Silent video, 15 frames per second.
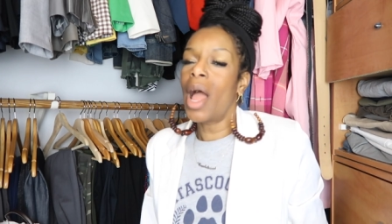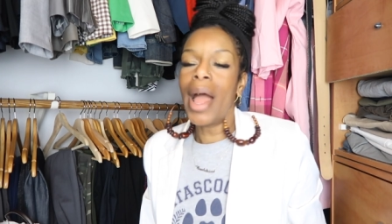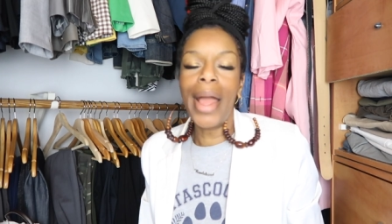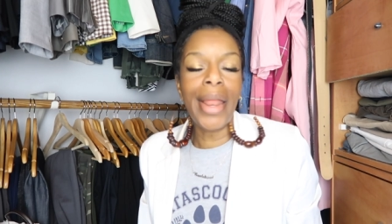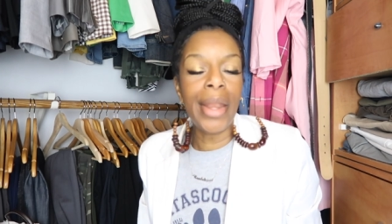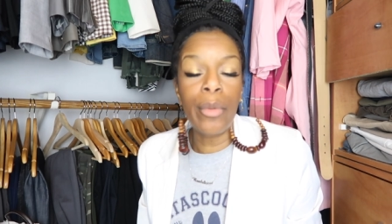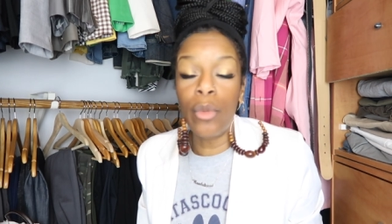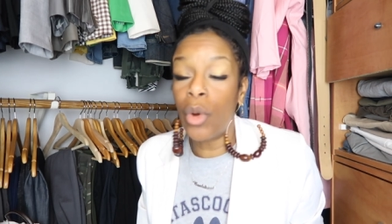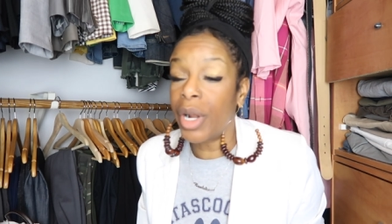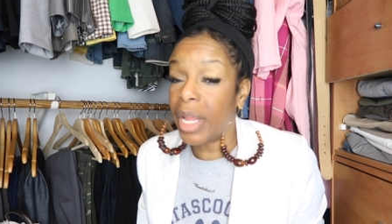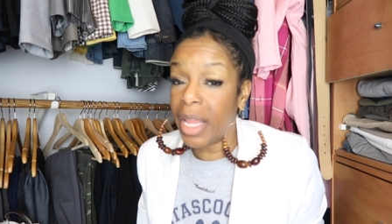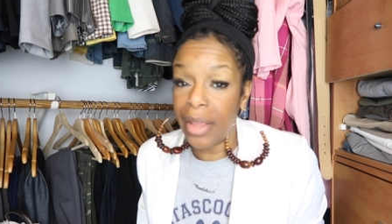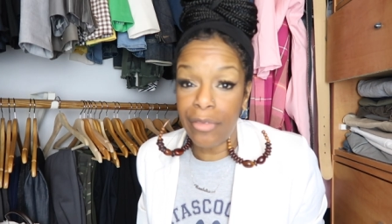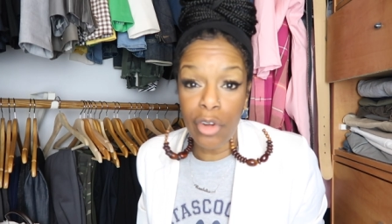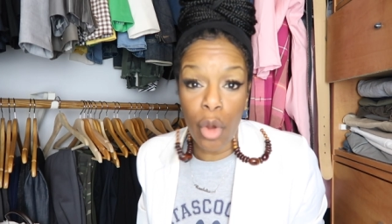I didn't want
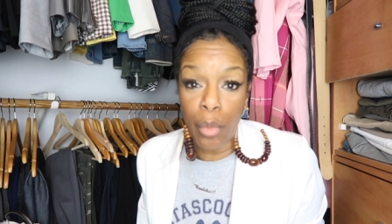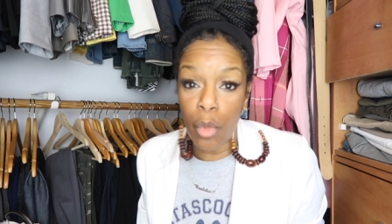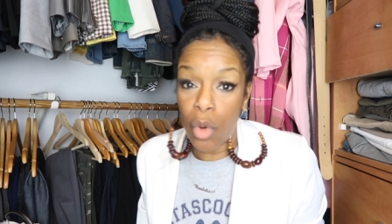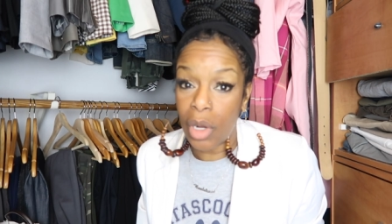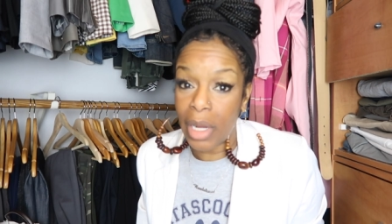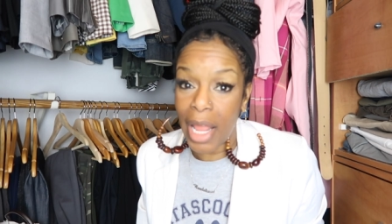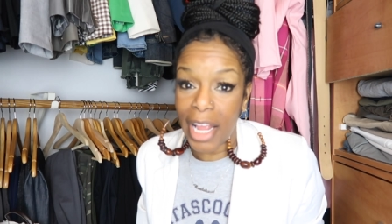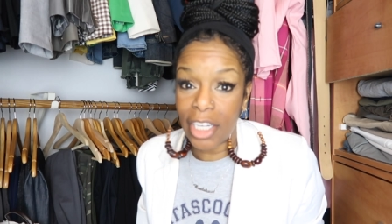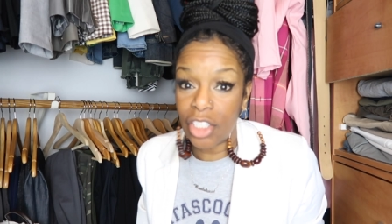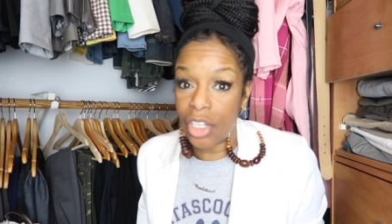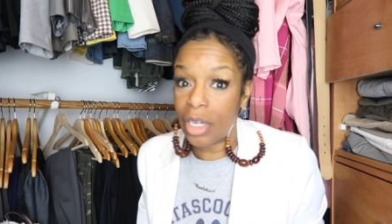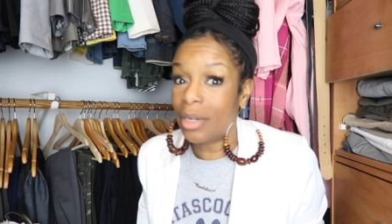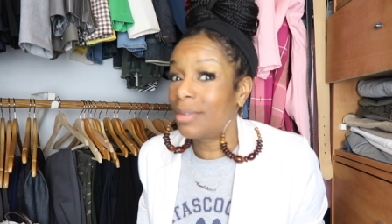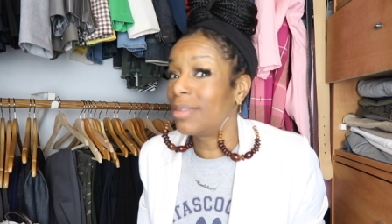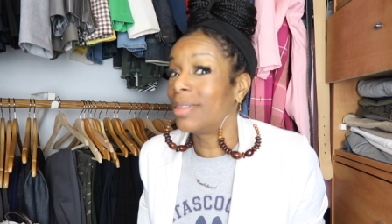to give no more
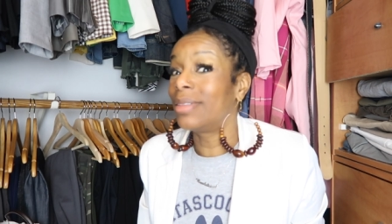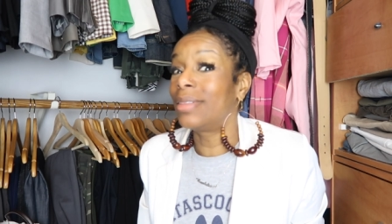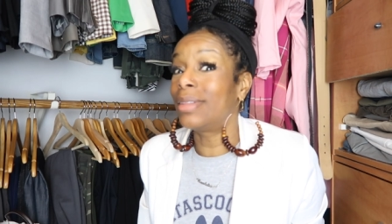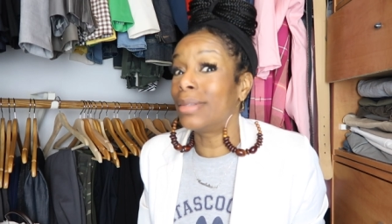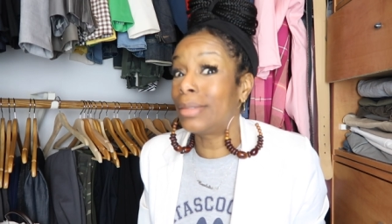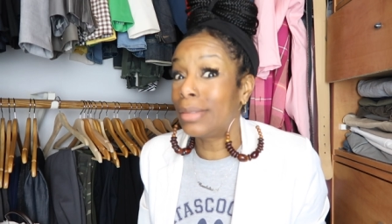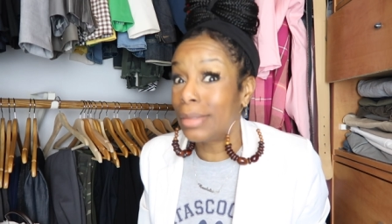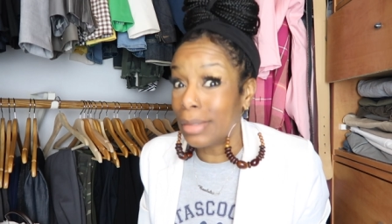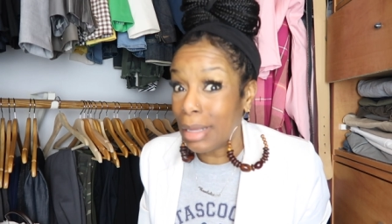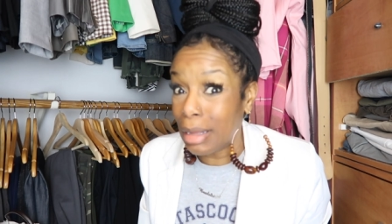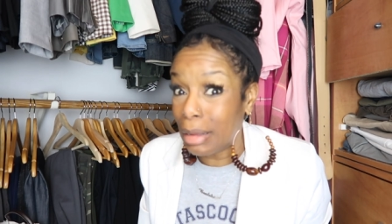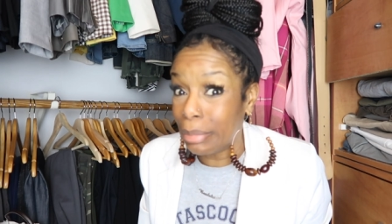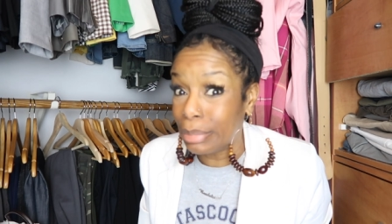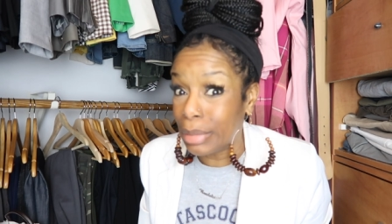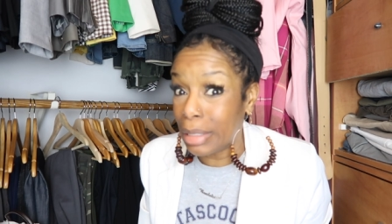lecture. The
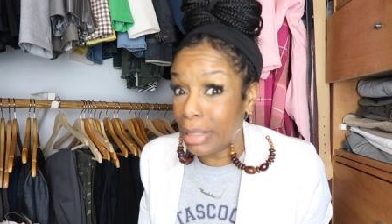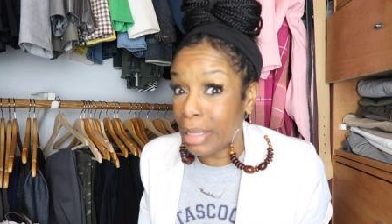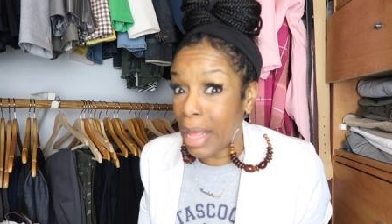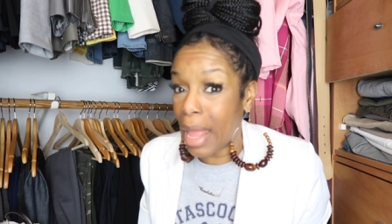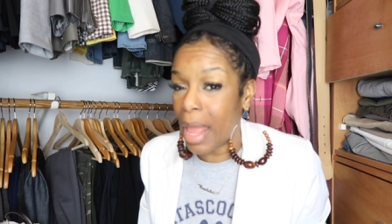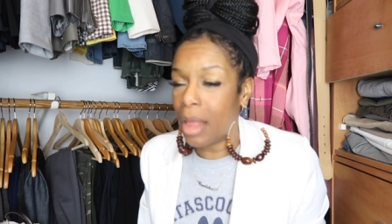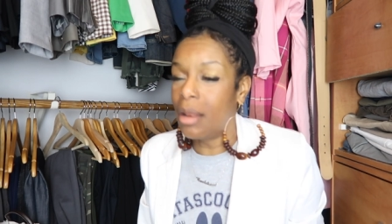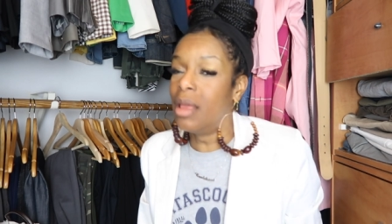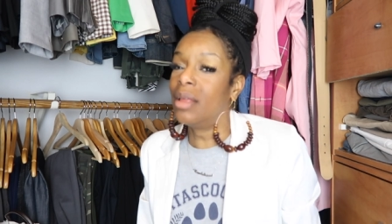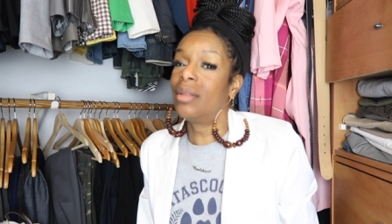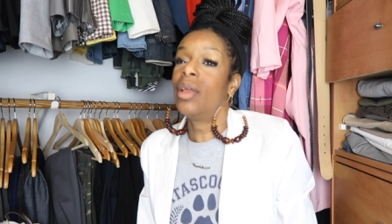sub did that